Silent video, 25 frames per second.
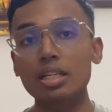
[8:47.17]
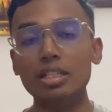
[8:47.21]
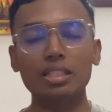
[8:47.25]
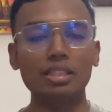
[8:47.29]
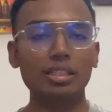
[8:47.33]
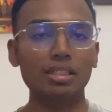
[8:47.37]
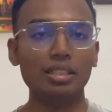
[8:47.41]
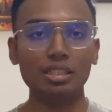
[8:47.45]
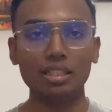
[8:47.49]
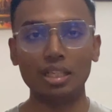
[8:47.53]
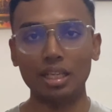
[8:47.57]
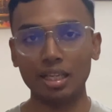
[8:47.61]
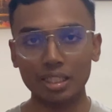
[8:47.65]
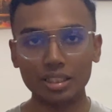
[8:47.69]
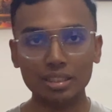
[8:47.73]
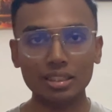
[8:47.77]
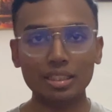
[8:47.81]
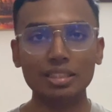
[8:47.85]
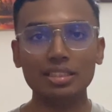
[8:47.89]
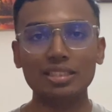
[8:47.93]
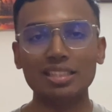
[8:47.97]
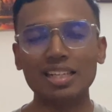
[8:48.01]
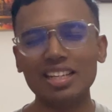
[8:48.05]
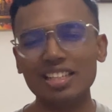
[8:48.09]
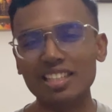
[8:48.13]
So like I
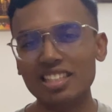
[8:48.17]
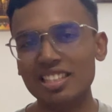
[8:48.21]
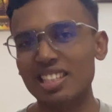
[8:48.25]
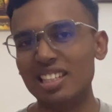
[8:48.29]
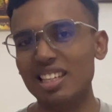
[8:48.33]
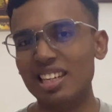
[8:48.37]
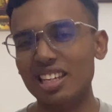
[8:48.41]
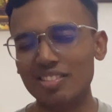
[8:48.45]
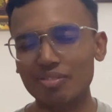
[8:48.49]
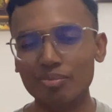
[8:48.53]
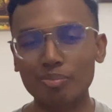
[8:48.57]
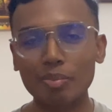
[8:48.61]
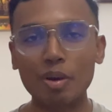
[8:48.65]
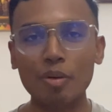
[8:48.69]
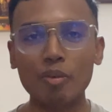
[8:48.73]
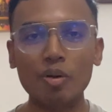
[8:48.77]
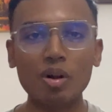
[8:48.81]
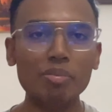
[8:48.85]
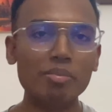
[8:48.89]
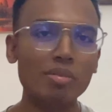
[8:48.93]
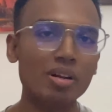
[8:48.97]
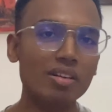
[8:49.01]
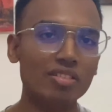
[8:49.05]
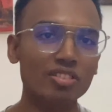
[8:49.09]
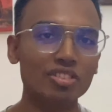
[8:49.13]
said, slightly delayed by
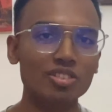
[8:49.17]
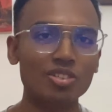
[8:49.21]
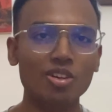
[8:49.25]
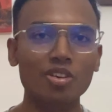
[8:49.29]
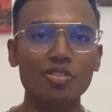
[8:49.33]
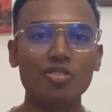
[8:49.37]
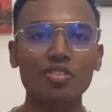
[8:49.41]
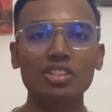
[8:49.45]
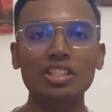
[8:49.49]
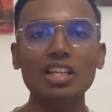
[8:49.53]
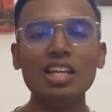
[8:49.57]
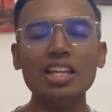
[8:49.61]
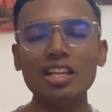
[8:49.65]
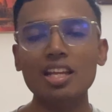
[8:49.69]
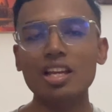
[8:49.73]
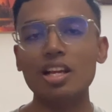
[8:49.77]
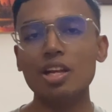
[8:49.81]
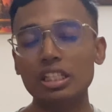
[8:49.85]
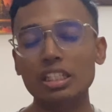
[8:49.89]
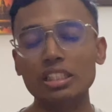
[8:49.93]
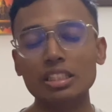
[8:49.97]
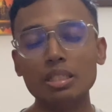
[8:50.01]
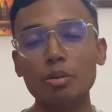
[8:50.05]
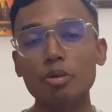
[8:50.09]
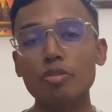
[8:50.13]
1 month, sorry for that.
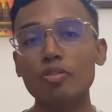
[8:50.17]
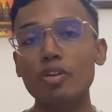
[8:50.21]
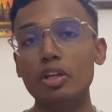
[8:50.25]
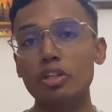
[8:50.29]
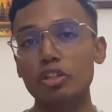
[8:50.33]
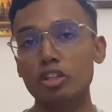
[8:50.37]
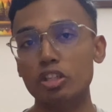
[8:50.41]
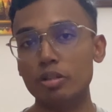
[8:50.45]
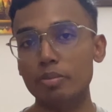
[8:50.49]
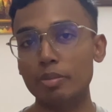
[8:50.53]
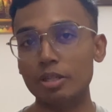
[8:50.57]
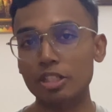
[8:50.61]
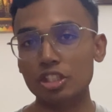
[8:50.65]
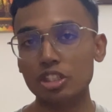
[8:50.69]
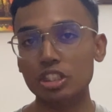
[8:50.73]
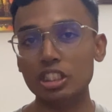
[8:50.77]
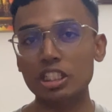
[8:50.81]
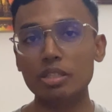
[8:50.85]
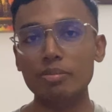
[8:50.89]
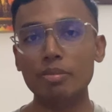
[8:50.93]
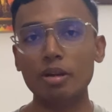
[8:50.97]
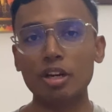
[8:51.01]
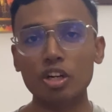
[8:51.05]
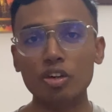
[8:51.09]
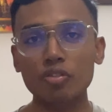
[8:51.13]
Some of you already mentioned that
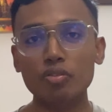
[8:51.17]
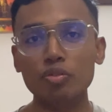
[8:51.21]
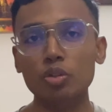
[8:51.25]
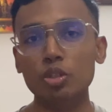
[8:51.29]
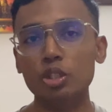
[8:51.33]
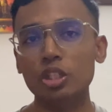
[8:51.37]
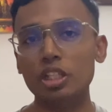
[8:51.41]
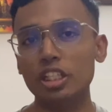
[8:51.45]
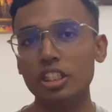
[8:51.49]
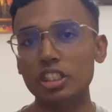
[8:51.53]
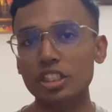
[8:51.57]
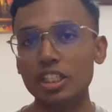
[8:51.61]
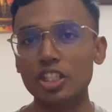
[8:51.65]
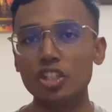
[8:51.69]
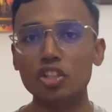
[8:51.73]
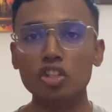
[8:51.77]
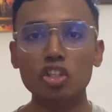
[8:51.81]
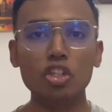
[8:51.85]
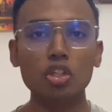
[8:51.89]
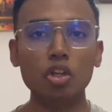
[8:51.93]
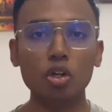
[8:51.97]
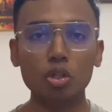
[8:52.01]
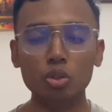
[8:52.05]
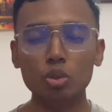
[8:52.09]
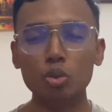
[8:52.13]
the microphone is actually
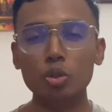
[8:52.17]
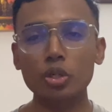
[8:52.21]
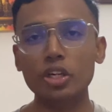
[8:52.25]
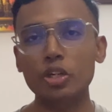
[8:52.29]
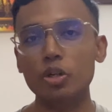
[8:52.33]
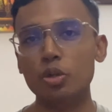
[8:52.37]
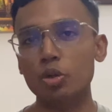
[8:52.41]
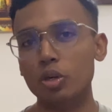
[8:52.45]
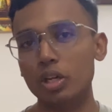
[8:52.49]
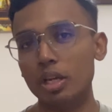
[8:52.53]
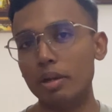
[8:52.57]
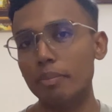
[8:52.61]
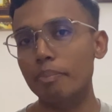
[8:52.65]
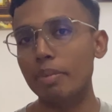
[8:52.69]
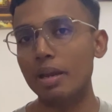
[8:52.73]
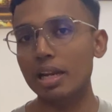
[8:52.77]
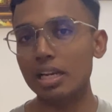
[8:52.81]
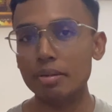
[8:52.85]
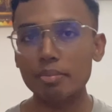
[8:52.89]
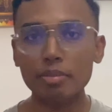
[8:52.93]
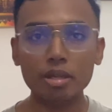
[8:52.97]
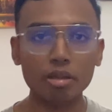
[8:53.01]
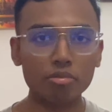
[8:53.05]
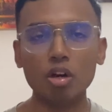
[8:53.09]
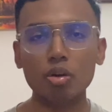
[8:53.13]
not good and you can barely
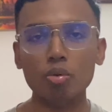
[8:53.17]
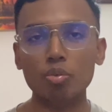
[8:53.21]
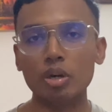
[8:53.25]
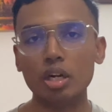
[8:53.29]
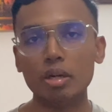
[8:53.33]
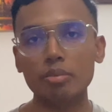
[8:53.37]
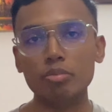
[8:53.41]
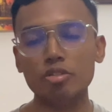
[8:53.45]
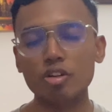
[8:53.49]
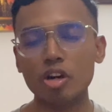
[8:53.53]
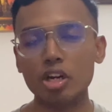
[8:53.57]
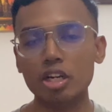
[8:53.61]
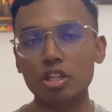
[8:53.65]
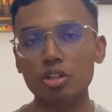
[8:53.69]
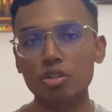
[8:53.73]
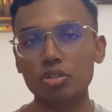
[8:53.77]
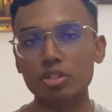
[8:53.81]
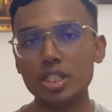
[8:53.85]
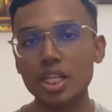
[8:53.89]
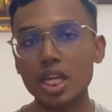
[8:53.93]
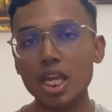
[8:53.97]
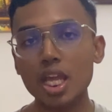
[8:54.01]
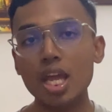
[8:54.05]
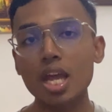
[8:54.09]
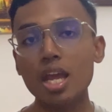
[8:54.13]
make out what I'm trying to
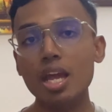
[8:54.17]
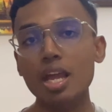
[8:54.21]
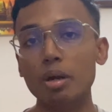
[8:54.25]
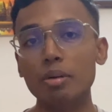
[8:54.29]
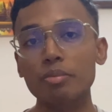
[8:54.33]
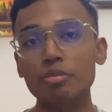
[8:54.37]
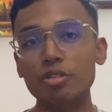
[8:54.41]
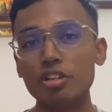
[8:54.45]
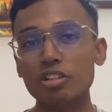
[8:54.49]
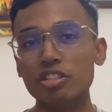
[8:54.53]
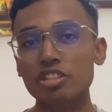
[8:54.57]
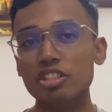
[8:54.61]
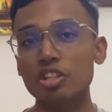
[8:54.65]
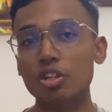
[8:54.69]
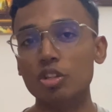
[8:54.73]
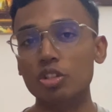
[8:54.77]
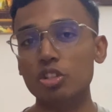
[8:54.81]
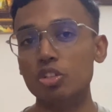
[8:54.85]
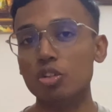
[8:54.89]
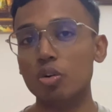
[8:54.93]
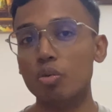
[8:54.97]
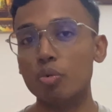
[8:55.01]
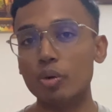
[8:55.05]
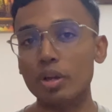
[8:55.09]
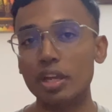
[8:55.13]
say. I'm trying to see on the
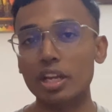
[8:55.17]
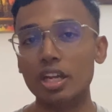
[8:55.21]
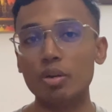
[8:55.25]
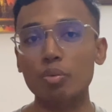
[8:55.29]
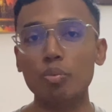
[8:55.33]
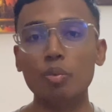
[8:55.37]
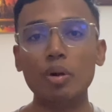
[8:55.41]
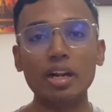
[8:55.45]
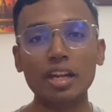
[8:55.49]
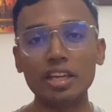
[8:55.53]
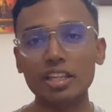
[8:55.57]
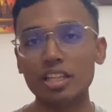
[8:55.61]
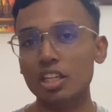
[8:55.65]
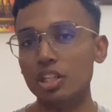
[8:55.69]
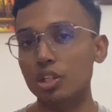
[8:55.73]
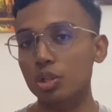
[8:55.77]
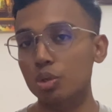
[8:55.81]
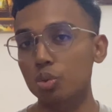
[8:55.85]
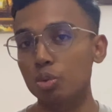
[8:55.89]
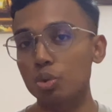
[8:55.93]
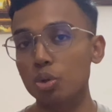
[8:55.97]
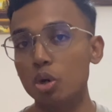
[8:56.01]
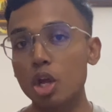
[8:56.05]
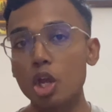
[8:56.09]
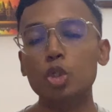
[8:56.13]
software and what I can
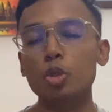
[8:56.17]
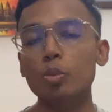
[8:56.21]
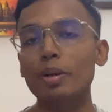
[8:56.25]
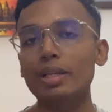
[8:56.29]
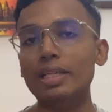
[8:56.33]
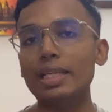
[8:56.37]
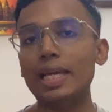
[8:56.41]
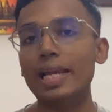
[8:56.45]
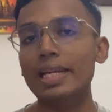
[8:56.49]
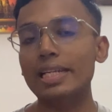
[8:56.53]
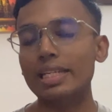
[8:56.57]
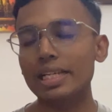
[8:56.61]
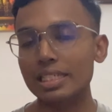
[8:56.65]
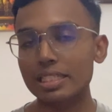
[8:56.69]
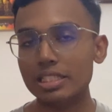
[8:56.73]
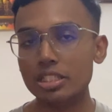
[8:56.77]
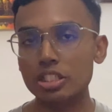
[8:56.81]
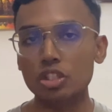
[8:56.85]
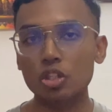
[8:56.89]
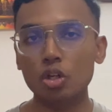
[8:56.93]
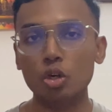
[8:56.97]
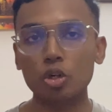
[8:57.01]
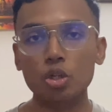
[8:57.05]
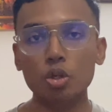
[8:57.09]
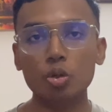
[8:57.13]
do to better enhance
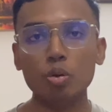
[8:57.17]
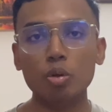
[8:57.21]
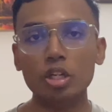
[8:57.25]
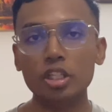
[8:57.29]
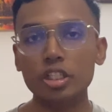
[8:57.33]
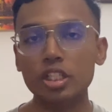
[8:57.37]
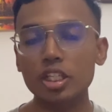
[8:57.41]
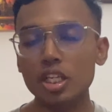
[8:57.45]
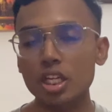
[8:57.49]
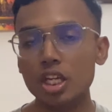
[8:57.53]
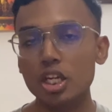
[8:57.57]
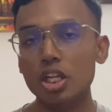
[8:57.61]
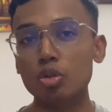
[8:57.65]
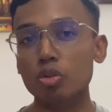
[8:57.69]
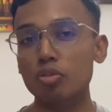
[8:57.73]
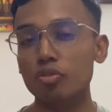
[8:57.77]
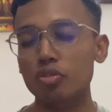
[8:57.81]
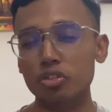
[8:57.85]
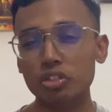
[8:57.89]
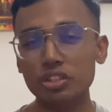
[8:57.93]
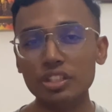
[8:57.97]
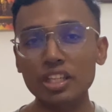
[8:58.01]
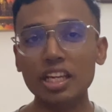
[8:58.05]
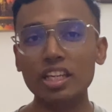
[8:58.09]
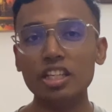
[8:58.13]
the audio quality. So if
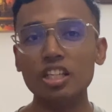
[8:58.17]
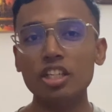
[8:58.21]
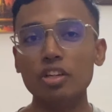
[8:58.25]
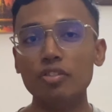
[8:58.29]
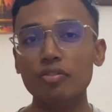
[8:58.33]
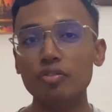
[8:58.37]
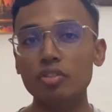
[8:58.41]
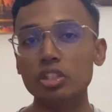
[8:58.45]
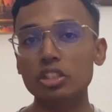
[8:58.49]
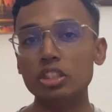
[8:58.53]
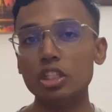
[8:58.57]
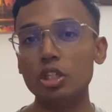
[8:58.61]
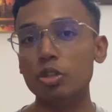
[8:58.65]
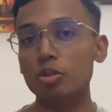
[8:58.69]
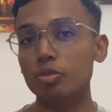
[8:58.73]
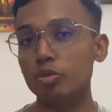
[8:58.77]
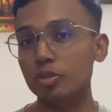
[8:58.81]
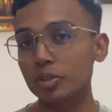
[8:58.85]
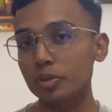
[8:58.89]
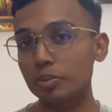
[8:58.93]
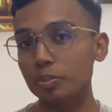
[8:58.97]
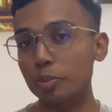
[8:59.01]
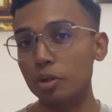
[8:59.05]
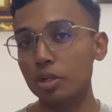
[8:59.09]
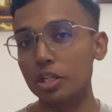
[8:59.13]
you see any difference and if you
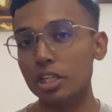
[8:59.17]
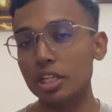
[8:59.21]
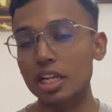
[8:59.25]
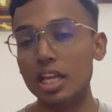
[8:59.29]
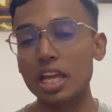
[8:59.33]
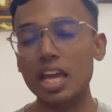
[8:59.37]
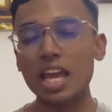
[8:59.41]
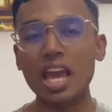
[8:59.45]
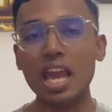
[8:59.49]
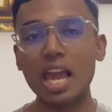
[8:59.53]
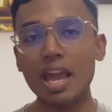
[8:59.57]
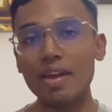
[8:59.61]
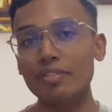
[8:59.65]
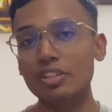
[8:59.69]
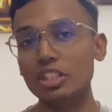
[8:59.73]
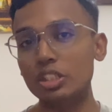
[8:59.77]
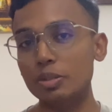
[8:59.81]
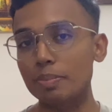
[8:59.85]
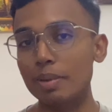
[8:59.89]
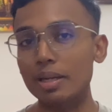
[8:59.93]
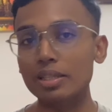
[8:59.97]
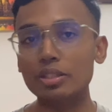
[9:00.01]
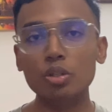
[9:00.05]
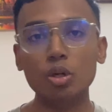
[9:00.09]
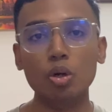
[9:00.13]
spot it, have it
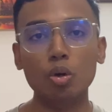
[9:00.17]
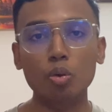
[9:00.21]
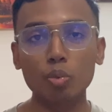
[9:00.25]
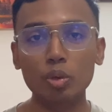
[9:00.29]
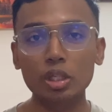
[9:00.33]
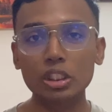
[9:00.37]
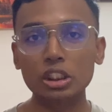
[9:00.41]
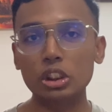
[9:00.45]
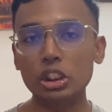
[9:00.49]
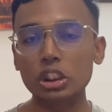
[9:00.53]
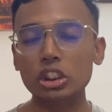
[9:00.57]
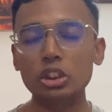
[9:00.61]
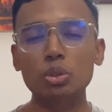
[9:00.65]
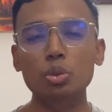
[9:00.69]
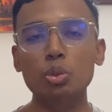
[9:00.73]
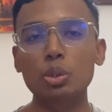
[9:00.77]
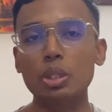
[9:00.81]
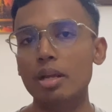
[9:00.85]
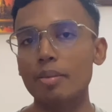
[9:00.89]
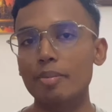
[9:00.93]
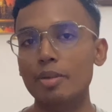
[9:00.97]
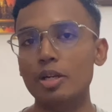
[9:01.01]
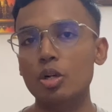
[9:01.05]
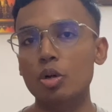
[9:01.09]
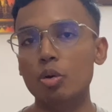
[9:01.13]
better or worse, just to
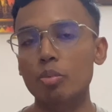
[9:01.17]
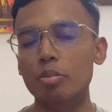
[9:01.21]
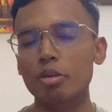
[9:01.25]
let me know.